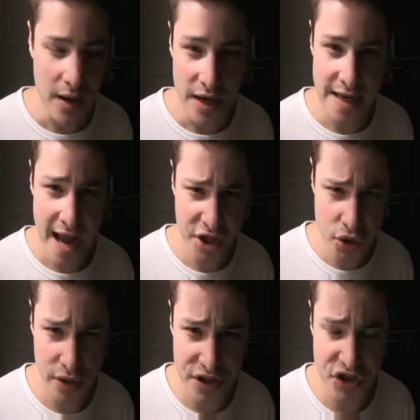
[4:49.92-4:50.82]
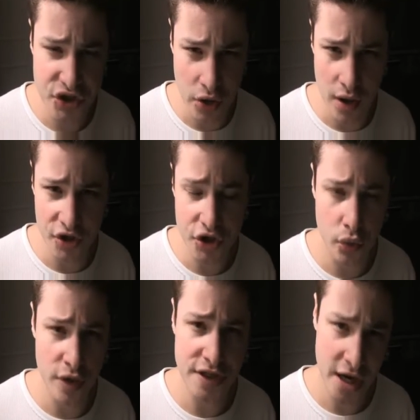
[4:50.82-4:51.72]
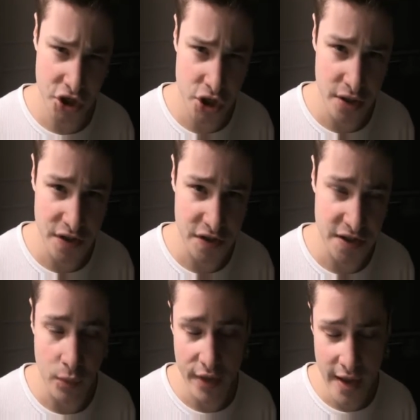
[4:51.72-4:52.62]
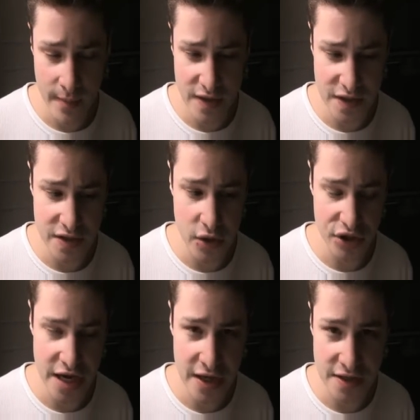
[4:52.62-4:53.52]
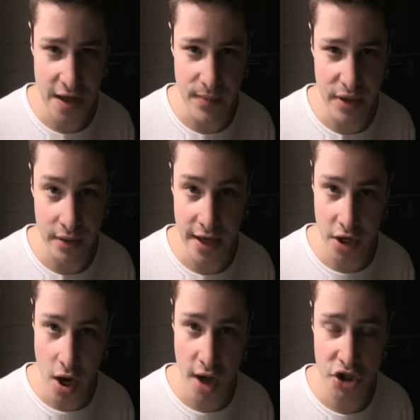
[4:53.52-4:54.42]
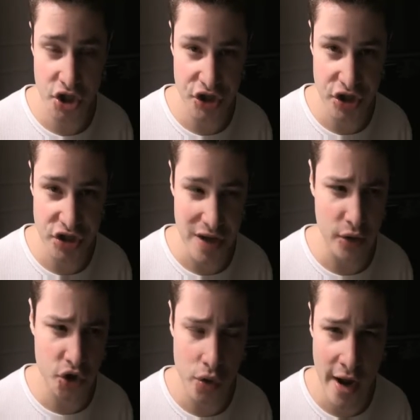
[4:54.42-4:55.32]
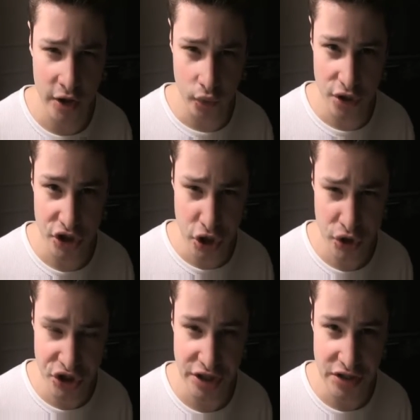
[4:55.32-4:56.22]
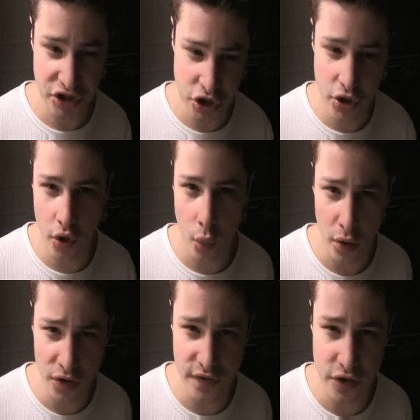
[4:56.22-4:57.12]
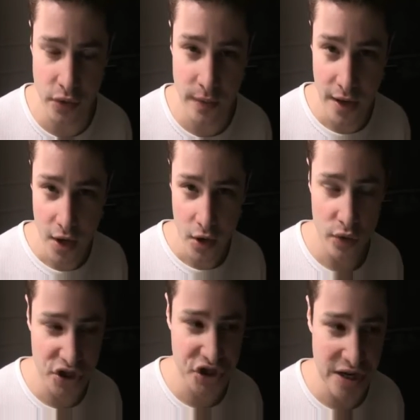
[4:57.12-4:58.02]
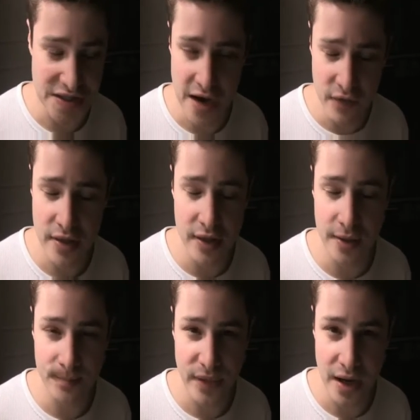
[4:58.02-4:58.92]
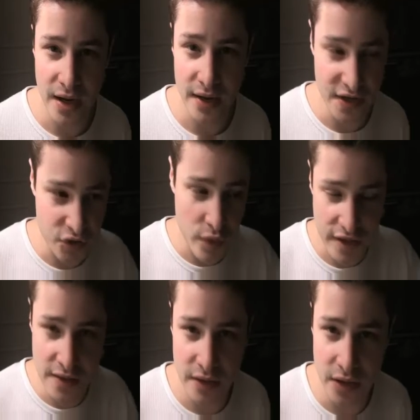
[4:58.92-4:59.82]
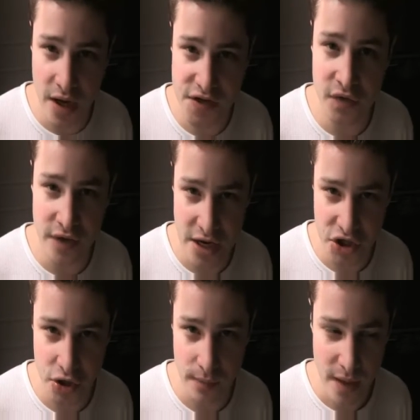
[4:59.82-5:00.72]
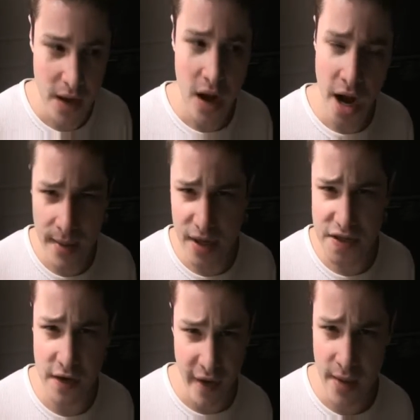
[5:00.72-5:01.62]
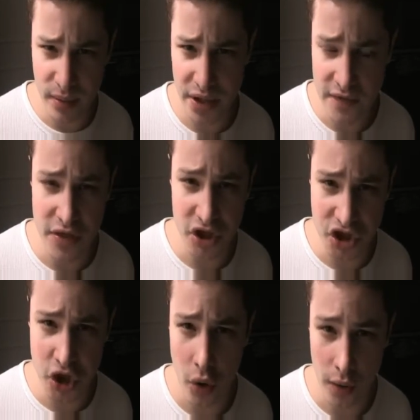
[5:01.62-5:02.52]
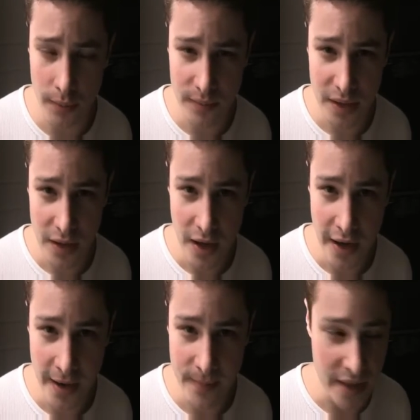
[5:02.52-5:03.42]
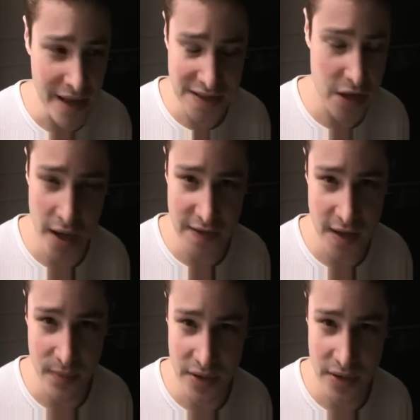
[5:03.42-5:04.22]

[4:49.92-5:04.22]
naturalists are also reductionists, and what that means is they'll take something like consciousness, and they'll try and reduce it to their worldview, which states everything is within the laws of nature. I myself, I believe in the soul. And that's not something